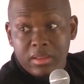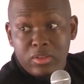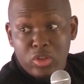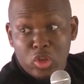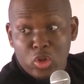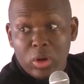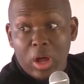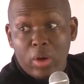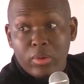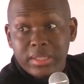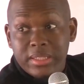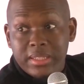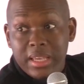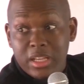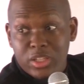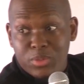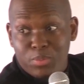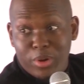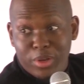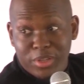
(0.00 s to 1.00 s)
You're now a
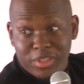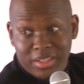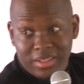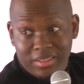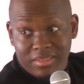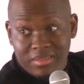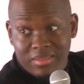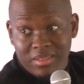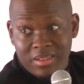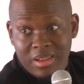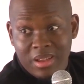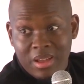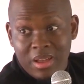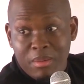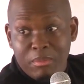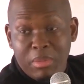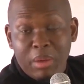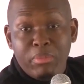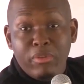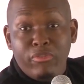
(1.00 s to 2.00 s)
salesperson.
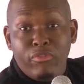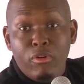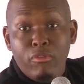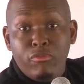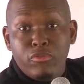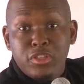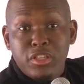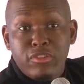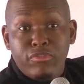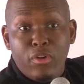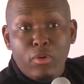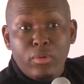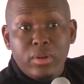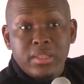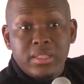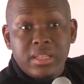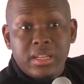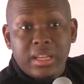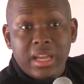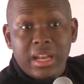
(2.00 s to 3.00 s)
But before Vusi phoned
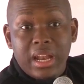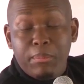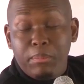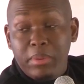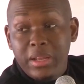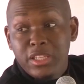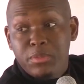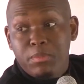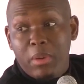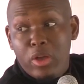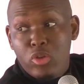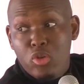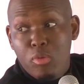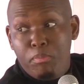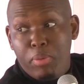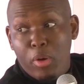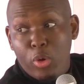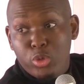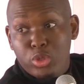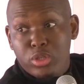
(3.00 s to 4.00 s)
and said, can I please buy? You
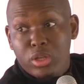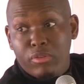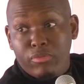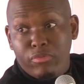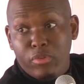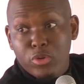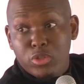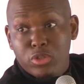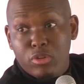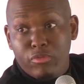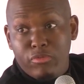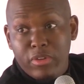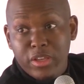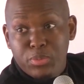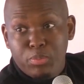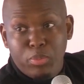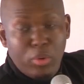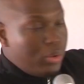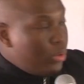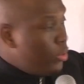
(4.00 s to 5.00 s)
posted a post on
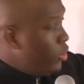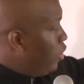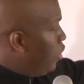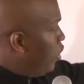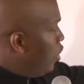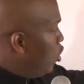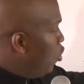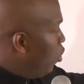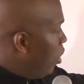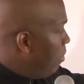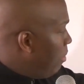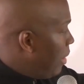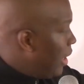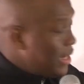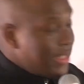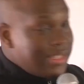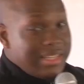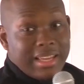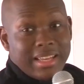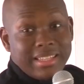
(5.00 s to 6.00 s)
Facebook. You were a
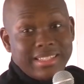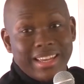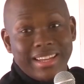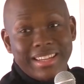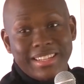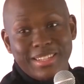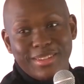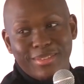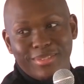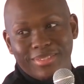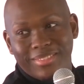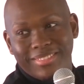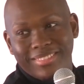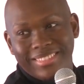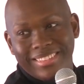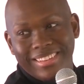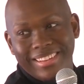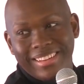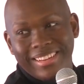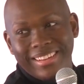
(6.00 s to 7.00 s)
marketing executive.
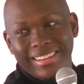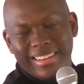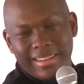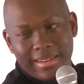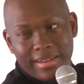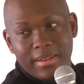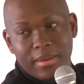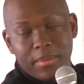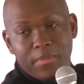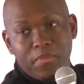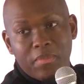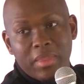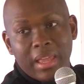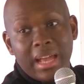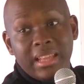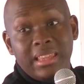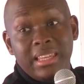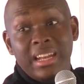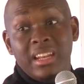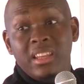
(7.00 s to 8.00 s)

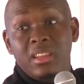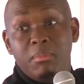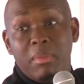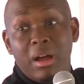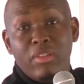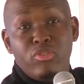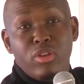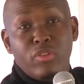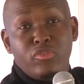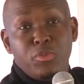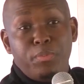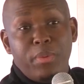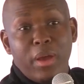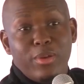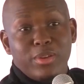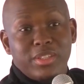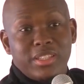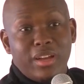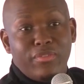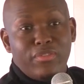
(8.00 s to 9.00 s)
At the end of the month, you have to pay
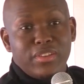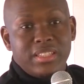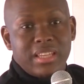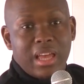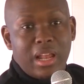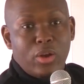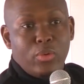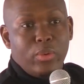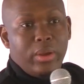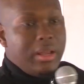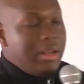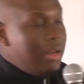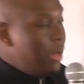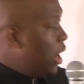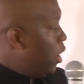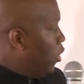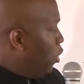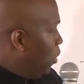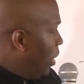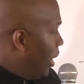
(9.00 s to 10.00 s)
yourself a salary.
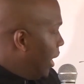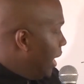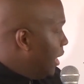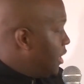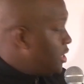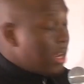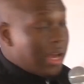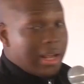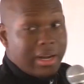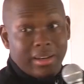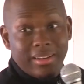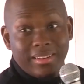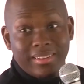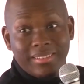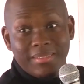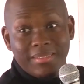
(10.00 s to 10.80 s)
Now you are HR.